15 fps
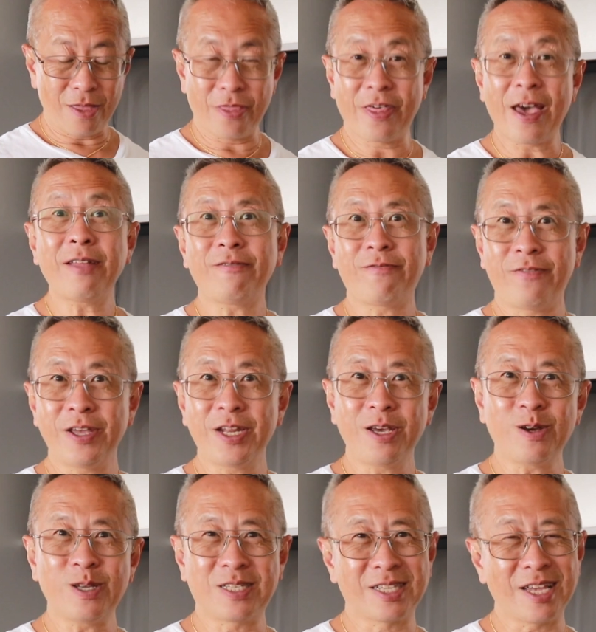that
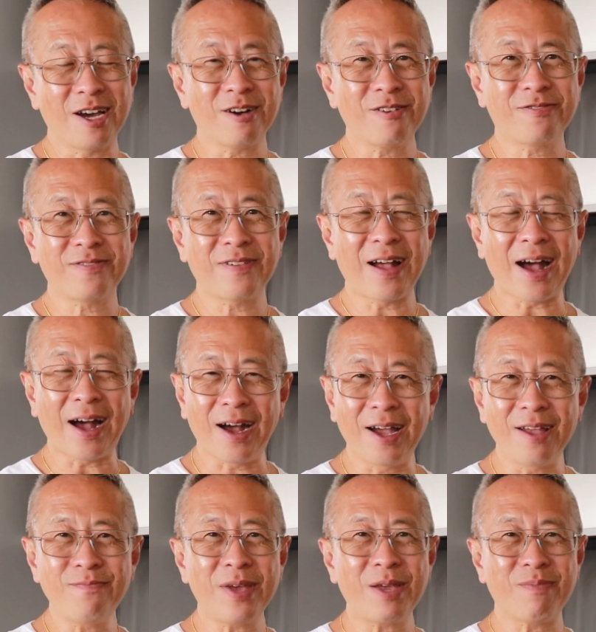video itself,
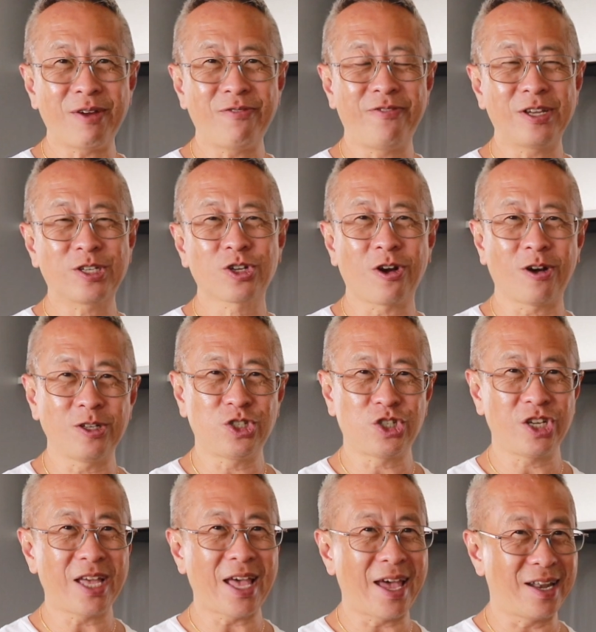I made my fish
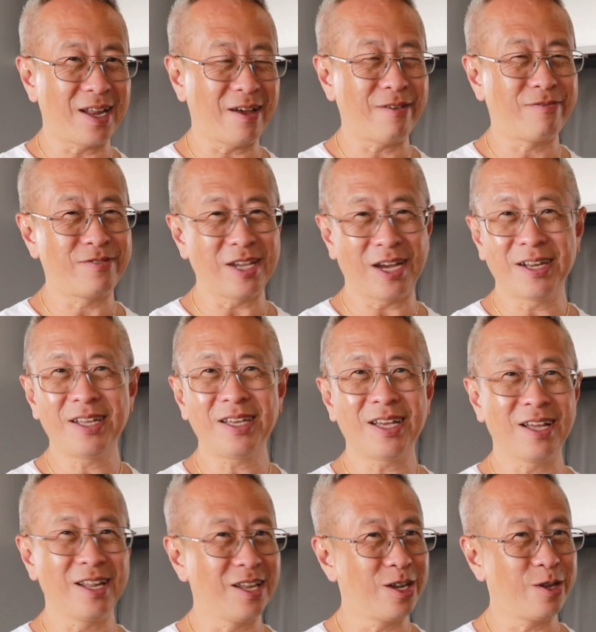congee and I've done it
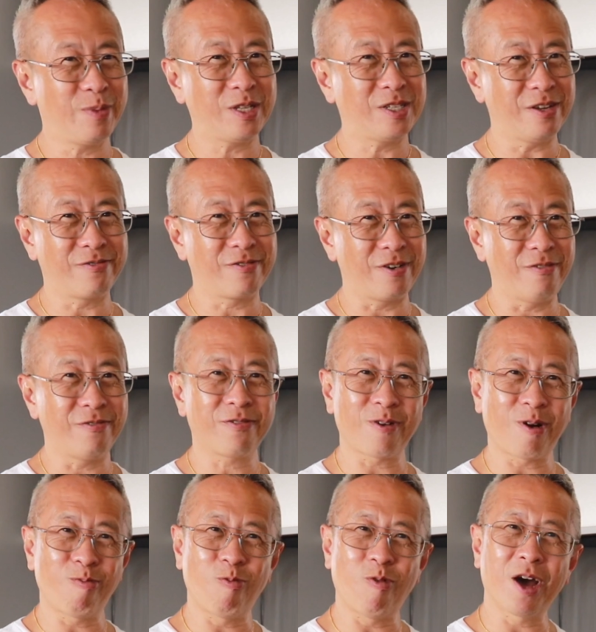a little bit different
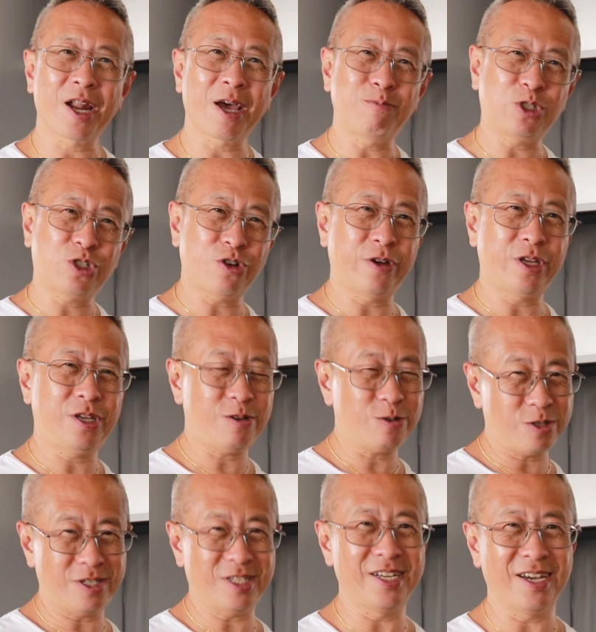from what I'm showing you
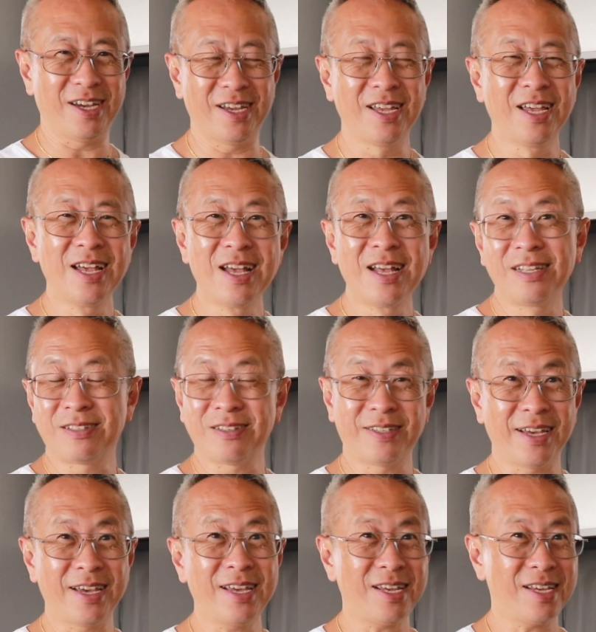today.
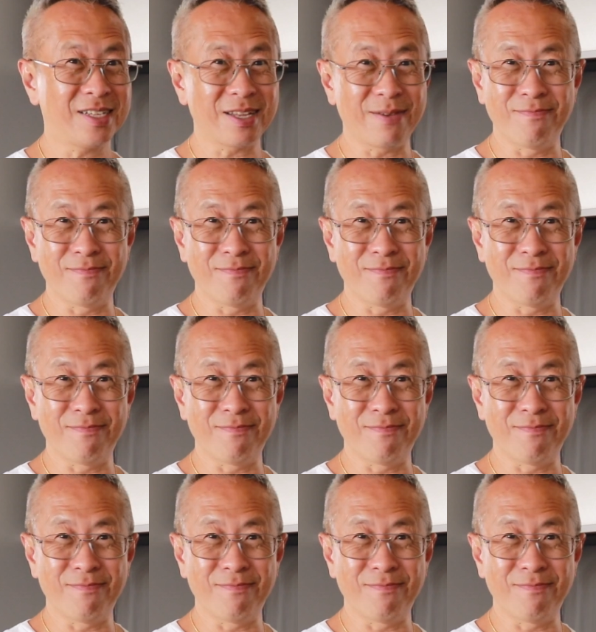Today is a